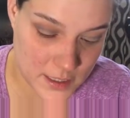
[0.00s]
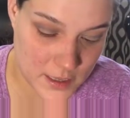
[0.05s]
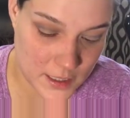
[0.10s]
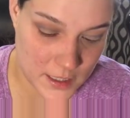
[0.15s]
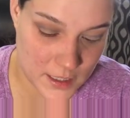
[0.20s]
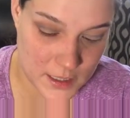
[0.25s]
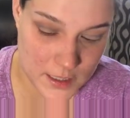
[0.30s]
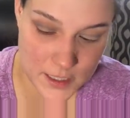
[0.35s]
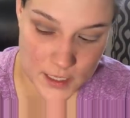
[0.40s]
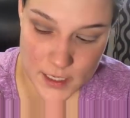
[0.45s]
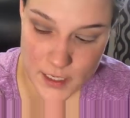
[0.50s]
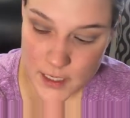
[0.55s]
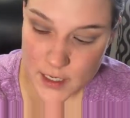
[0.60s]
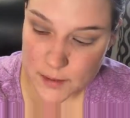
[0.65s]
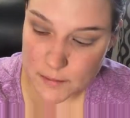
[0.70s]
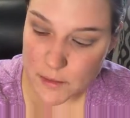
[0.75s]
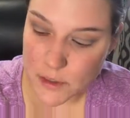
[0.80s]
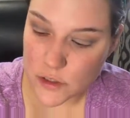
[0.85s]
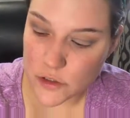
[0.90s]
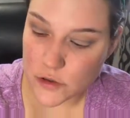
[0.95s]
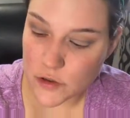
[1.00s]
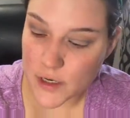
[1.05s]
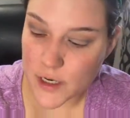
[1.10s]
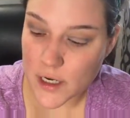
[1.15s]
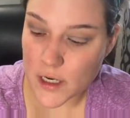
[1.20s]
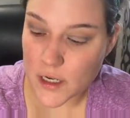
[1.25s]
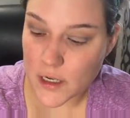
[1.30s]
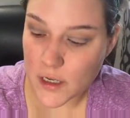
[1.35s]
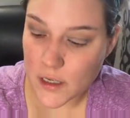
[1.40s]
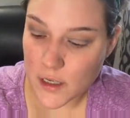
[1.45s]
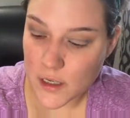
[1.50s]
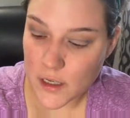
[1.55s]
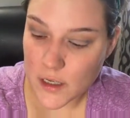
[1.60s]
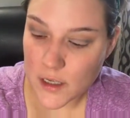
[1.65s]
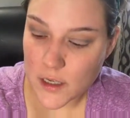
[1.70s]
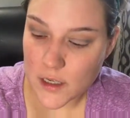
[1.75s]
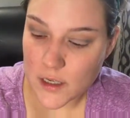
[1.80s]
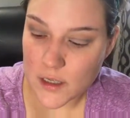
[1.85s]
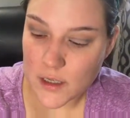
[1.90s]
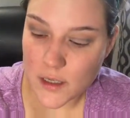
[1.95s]
I like that. I'm gonna try
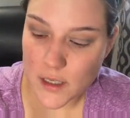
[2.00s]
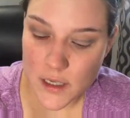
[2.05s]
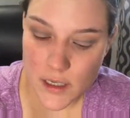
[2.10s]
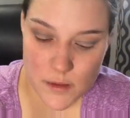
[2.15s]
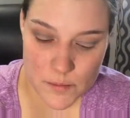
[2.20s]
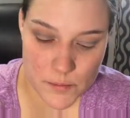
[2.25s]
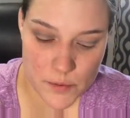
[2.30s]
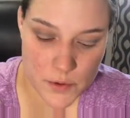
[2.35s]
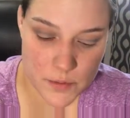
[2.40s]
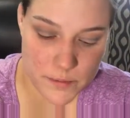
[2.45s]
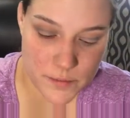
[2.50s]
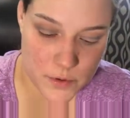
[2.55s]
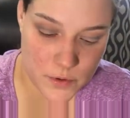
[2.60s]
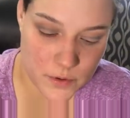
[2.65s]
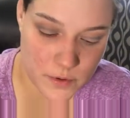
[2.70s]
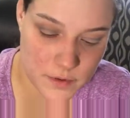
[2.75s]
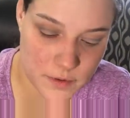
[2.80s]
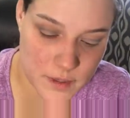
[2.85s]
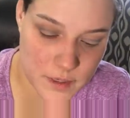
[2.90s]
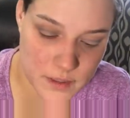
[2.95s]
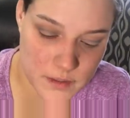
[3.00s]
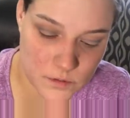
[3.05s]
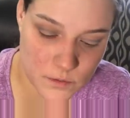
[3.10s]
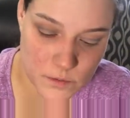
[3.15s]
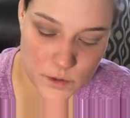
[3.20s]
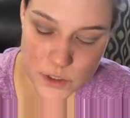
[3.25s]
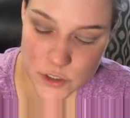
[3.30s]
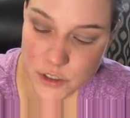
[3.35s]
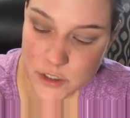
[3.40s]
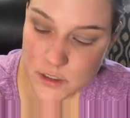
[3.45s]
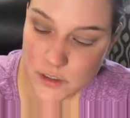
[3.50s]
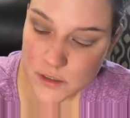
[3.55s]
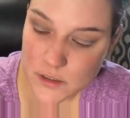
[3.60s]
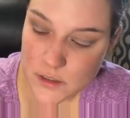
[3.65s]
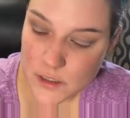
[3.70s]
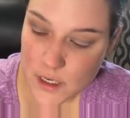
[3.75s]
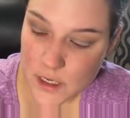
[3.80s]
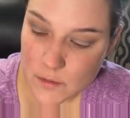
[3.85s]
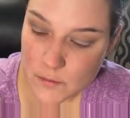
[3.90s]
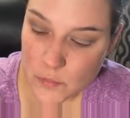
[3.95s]
and like put both of these
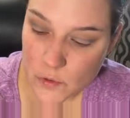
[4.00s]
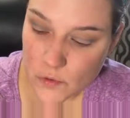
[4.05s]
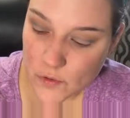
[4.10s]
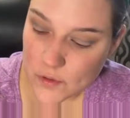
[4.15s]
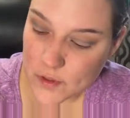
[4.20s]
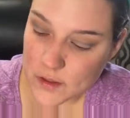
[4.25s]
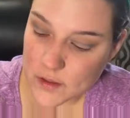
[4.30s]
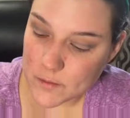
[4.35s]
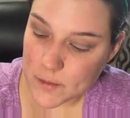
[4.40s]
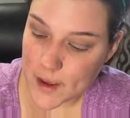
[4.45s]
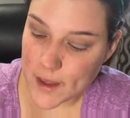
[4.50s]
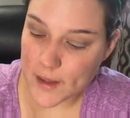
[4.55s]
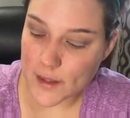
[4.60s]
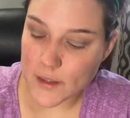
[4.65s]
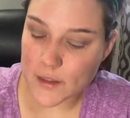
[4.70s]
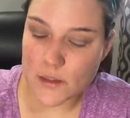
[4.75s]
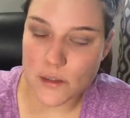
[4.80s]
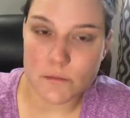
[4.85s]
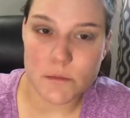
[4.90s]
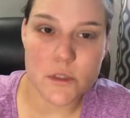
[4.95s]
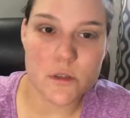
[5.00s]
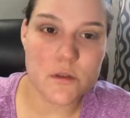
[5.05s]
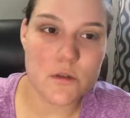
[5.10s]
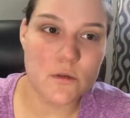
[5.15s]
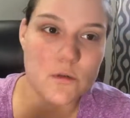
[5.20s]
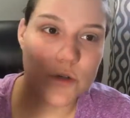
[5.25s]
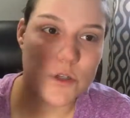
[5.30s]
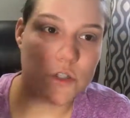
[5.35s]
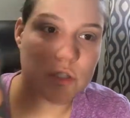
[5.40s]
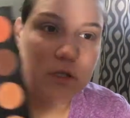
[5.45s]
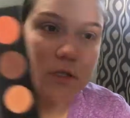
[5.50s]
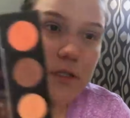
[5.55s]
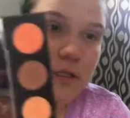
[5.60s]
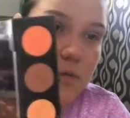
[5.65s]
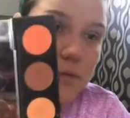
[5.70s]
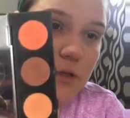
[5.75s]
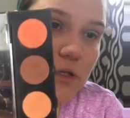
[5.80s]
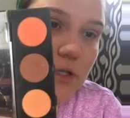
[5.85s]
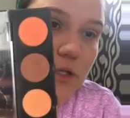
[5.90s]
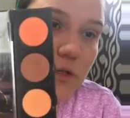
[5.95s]
oranges in both these palettes. So I'm gonna use the orange in
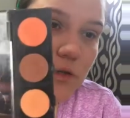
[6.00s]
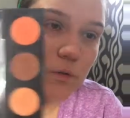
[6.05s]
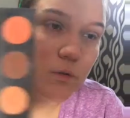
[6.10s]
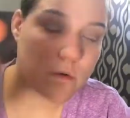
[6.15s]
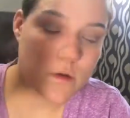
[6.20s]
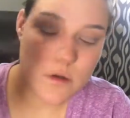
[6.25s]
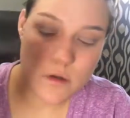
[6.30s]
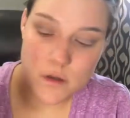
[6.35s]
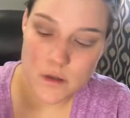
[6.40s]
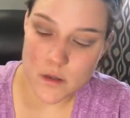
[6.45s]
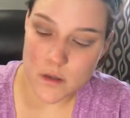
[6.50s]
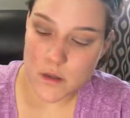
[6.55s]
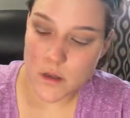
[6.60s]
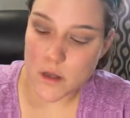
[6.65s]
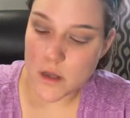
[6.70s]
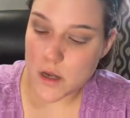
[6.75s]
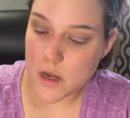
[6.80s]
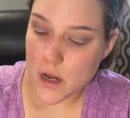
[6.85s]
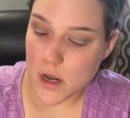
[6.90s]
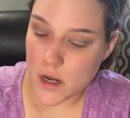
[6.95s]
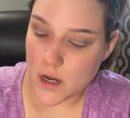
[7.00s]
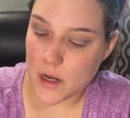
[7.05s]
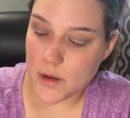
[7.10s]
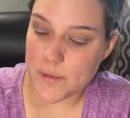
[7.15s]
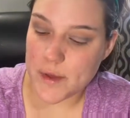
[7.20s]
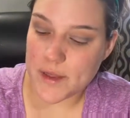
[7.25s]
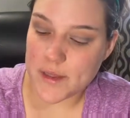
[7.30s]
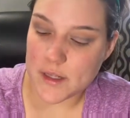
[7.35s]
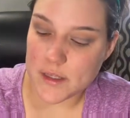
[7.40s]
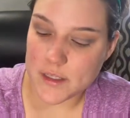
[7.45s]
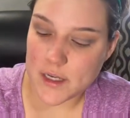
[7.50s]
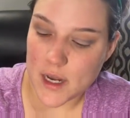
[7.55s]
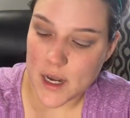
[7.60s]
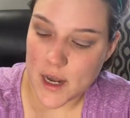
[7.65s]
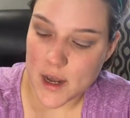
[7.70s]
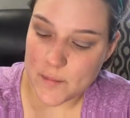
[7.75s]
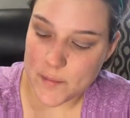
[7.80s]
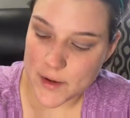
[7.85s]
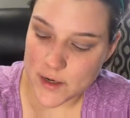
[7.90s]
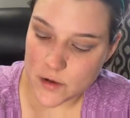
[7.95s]
this one too. At the
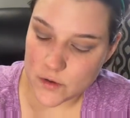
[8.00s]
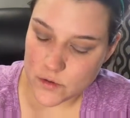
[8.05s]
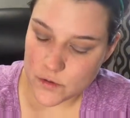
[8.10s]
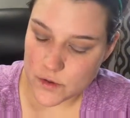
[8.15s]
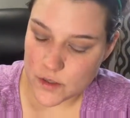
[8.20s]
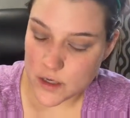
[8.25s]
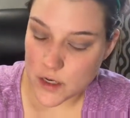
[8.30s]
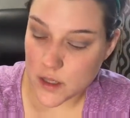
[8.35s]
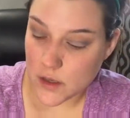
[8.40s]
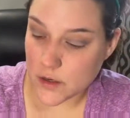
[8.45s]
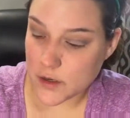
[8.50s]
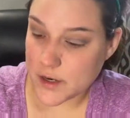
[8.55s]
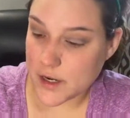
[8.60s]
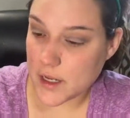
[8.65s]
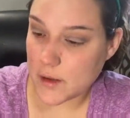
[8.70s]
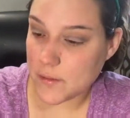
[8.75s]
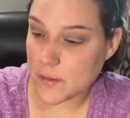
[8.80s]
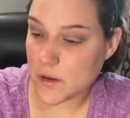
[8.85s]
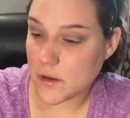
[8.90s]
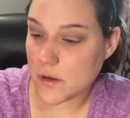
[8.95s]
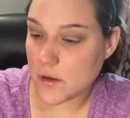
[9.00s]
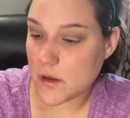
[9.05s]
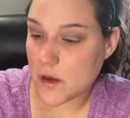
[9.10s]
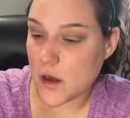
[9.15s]
top, I don't know the color name.